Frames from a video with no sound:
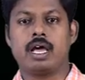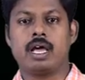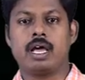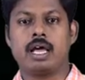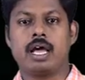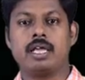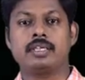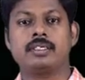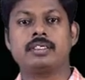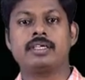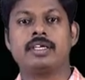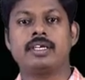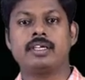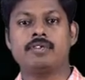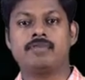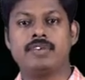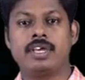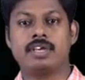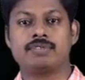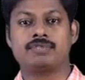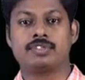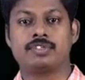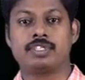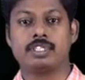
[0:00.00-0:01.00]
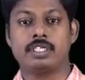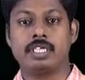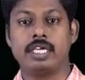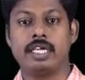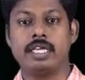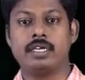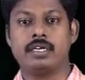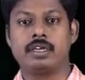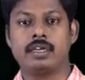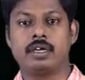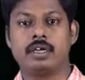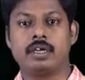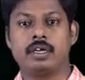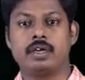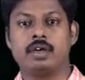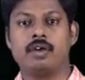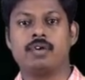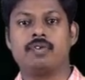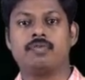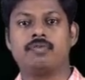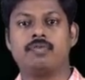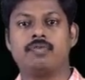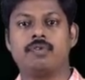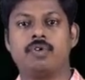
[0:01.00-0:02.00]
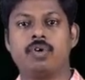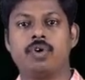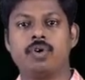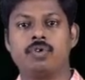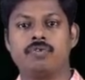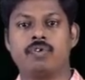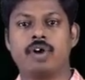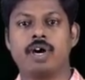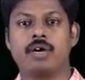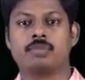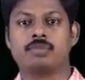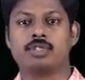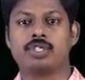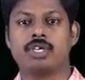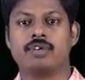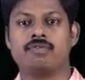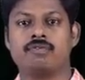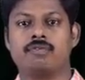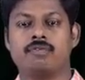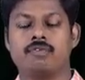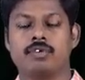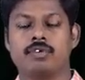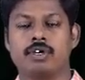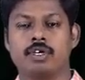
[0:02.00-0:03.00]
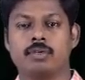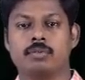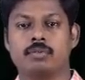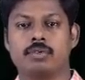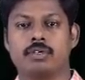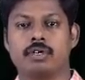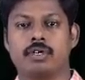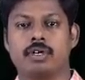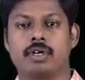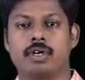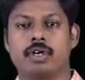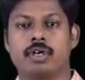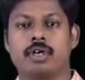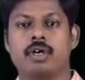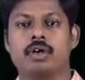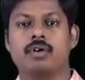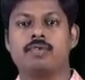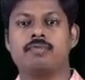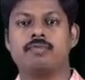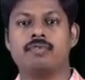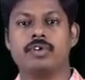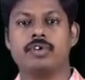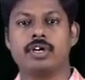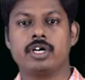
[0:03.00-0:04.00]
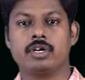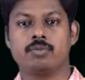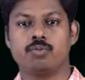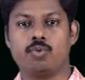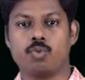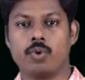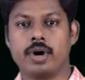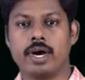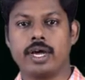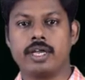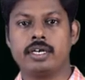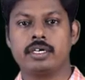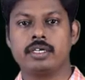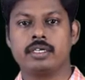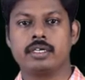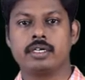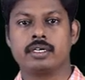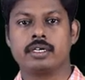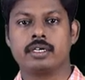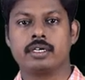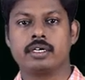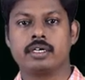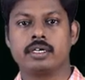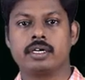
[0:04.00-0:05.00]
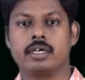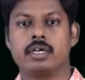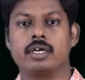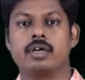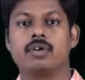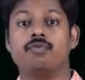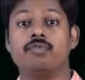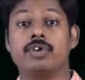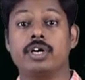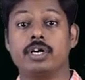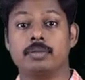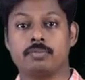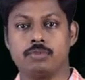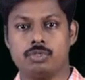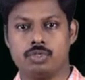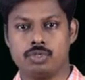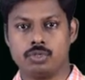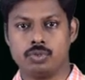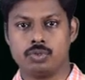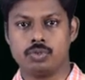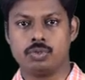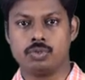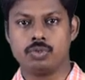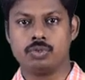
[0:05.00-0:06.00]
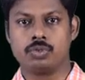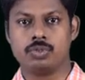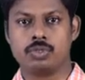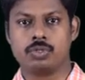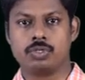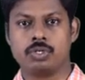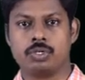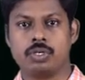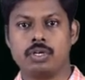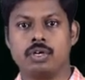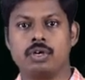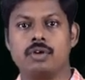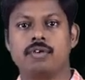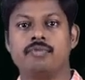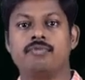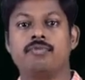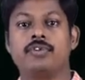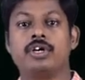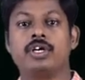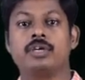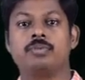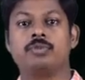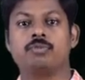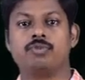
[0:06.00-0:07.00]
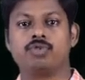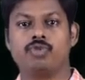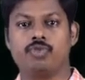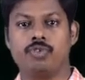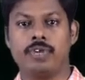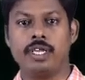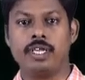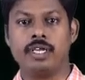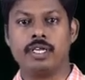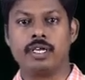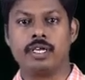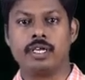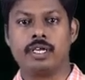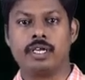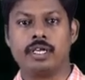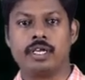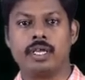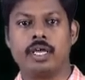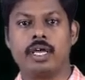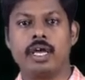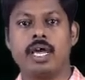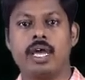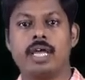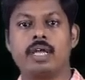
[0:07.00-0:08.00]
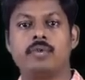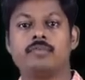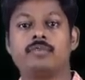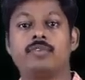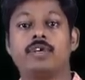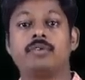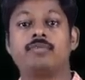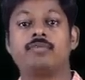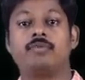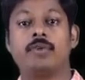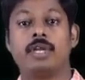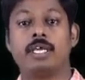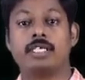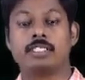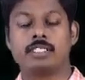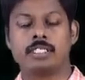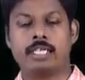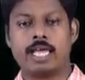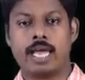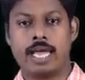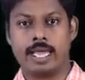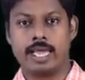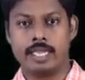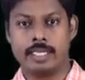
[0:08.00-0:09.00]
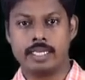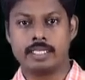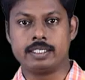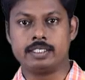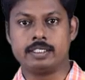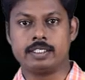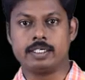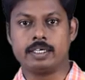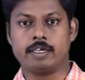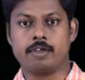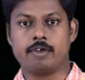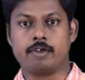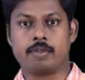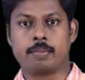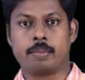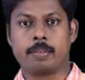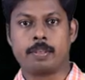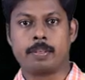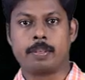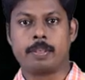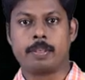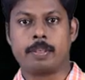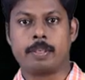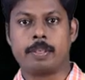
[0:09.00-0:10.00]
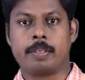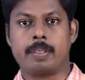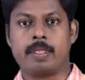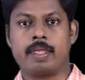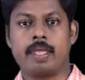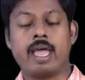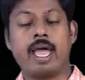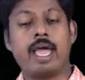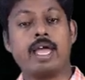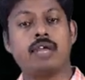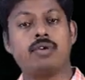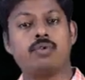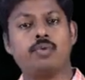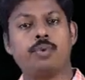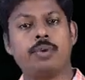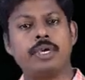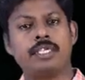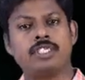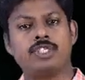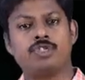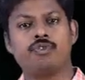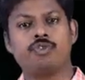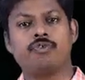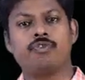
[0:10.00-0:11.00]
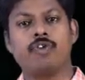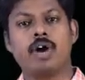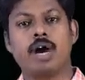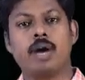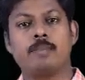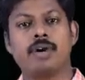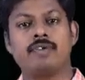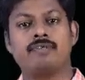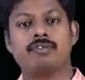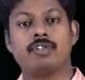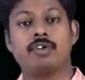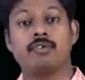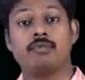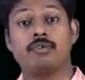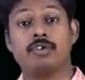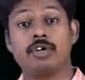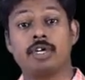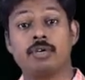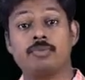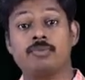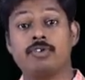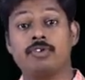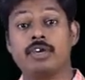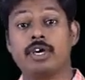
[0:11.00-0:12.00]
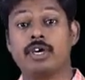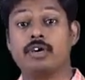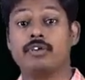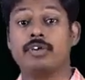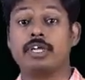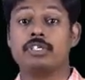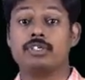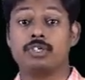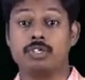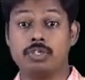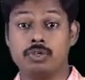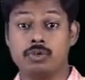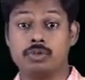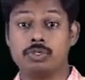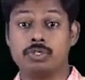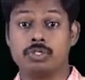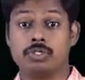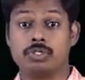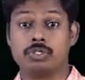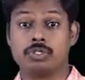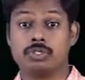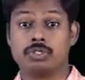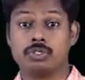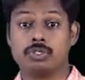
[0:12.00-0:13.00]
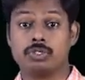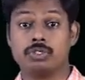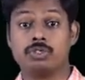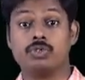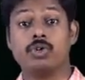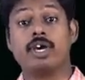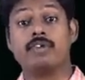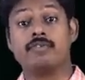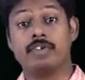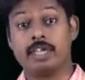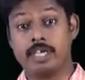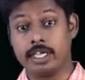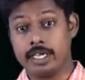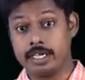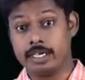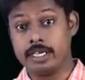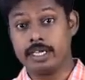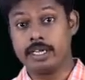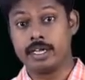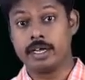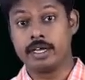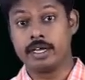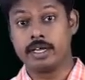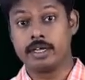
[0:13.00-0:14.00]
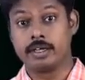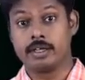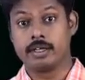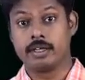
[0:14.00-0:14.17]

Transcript: Already we have seen 4 forms of verb. verb 1, verb 2, verb 3, and verb plus ing. And which form of the verb you are going to use? You have an idea?